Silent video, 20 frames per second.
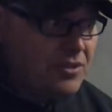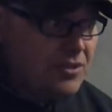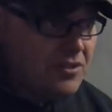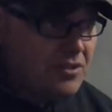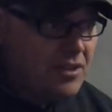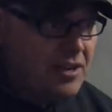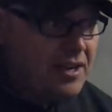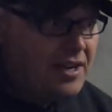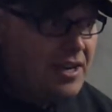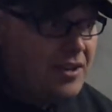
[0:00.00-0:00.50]

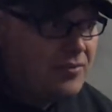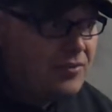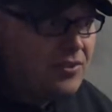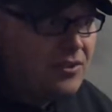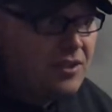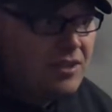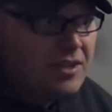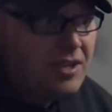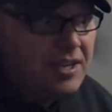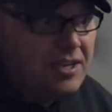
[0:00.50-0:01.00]
designed after
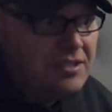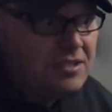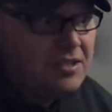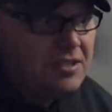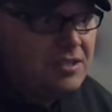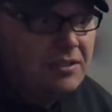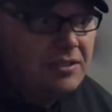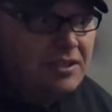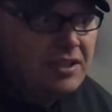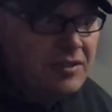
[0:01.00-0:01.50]
the
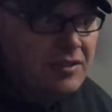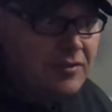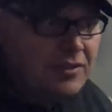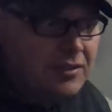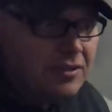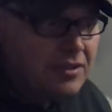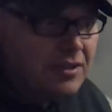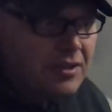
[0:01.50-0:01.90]
1911.